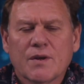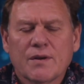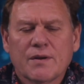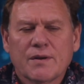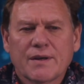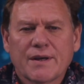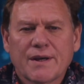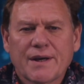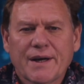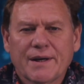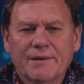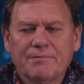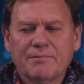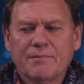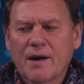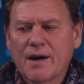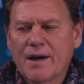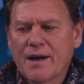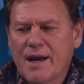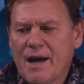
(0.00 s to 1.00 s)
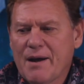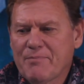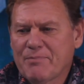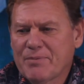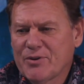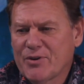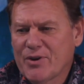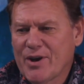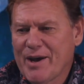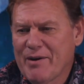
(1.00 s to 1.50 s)
Yeah, I
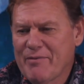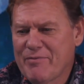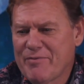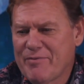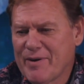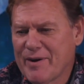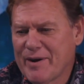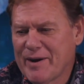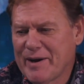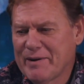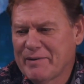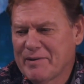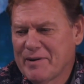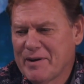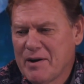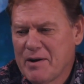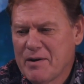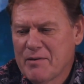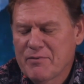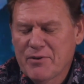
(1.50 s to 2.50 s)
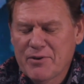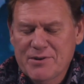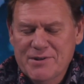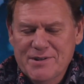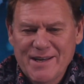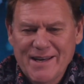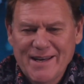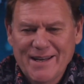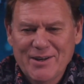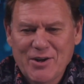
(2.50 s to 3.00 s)
happen to have
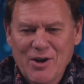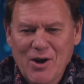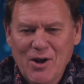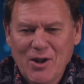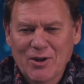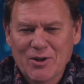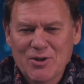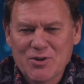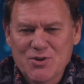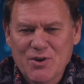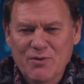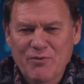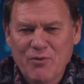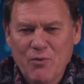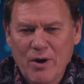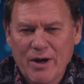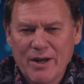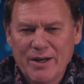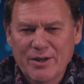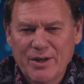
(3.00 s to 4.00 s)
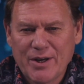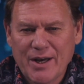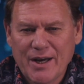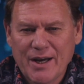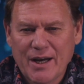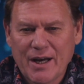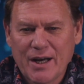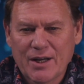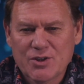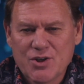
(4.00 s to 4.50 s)
firsthand knowledge of one
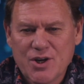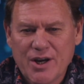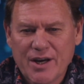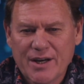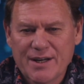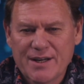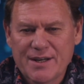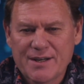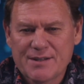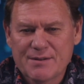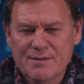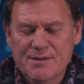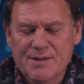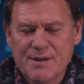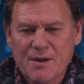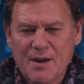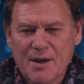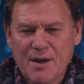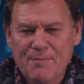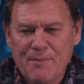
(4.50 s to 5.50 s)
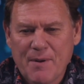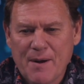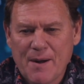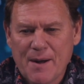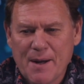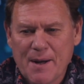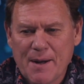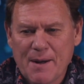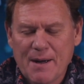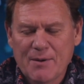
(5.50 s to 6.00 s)
Chinese
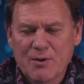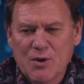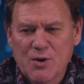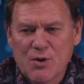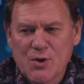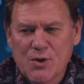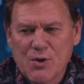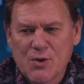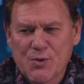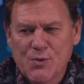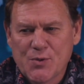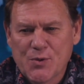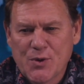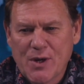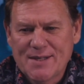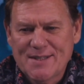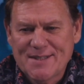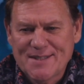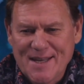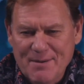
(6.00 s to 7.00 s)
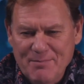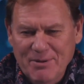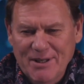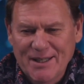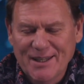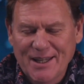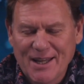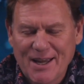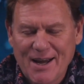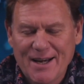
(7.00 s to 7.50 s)

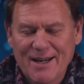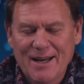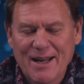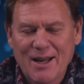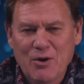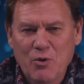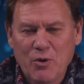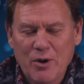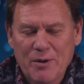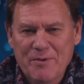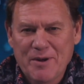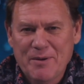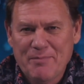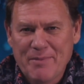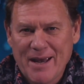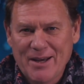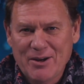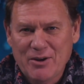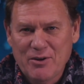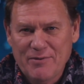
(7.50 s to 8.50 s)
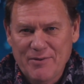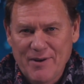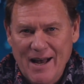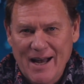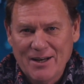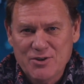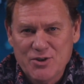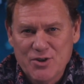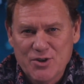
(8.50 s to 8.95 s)
assembly line equipment manufacturer